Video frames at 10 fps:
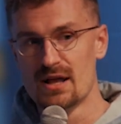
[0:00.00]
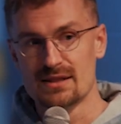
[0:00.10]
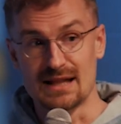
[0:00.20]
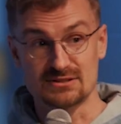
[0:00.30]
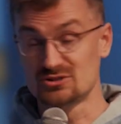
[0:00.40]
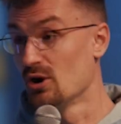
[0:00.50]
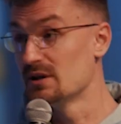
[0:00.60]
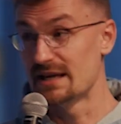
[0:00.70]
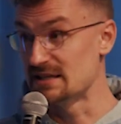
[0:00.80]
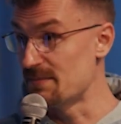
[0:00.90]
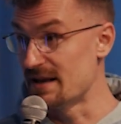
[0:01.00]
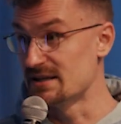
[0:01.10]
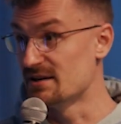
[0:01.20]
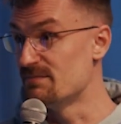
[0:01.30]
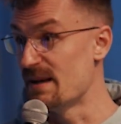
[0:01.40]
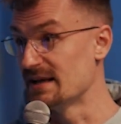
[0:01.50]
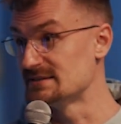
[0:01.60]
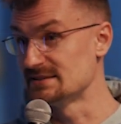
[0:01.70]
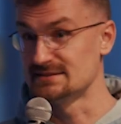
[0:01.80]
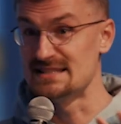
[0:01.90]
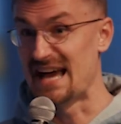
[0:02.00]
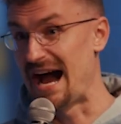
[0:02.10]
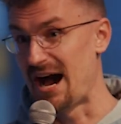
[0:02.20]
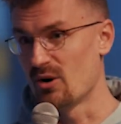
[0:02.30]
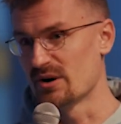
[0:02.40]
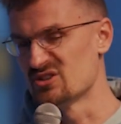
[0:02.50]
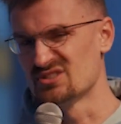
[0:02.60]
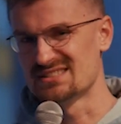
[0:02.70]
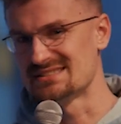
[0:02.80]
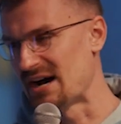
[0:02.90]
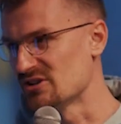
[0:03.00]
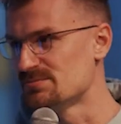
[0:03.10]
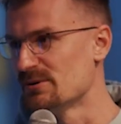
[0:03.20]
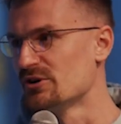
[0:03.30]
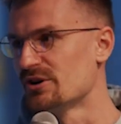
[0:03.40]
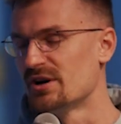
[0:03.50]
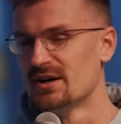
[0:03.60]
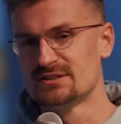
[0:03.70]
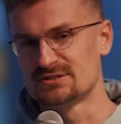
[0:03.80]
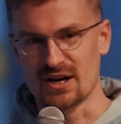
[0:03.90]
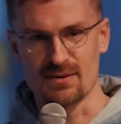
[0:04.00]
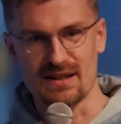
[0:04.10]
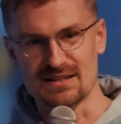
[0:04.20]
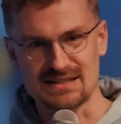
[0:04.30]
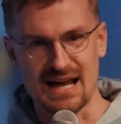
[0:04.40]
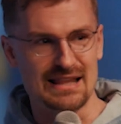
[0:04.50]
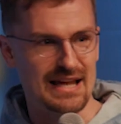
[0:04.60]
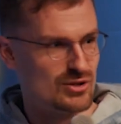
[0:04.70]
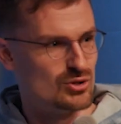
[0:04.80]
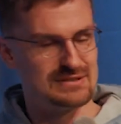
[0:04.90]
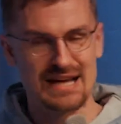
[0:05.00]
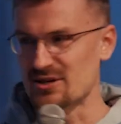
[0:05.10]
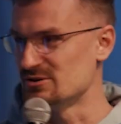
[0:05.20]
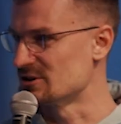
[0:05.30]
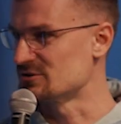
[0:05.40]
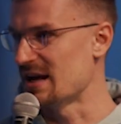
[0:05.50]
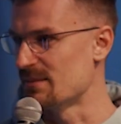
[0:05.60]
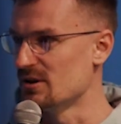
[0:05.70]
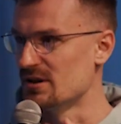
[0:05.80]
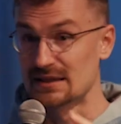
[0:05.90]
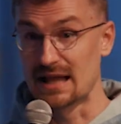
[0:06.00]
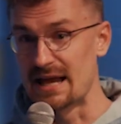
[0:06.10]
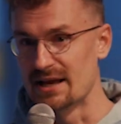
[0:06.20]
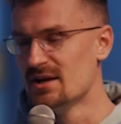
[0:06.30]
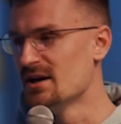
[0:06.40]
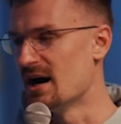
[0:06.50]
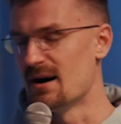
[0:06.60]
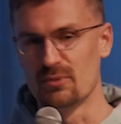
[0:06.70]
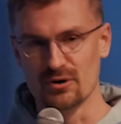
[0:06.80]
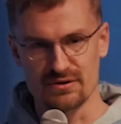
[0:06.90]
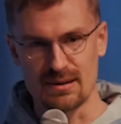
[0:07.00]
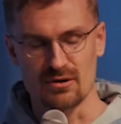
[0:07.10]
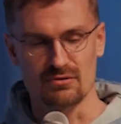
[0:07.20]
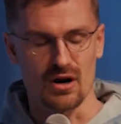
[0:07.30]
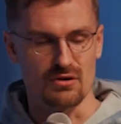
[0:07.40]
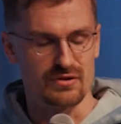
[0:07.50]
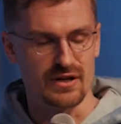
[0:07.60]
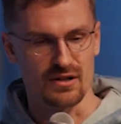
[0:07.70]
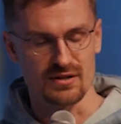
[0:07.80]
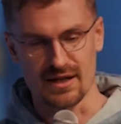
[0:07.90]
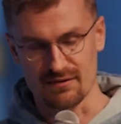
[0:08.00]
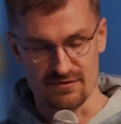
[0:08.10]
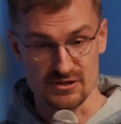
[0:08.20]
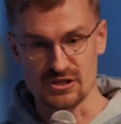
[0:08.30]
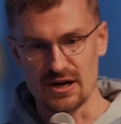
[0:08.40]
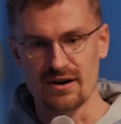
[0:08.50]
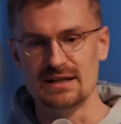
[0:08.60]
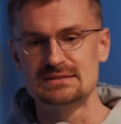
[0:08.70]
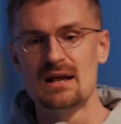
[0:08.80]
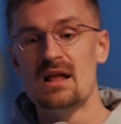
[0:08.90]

That's totally independent of Base. It's a DAO. It uses Nouns Builder, started by this guy, Leighton Cusack, who's incredible, and Light. Both of them are real like visionaries.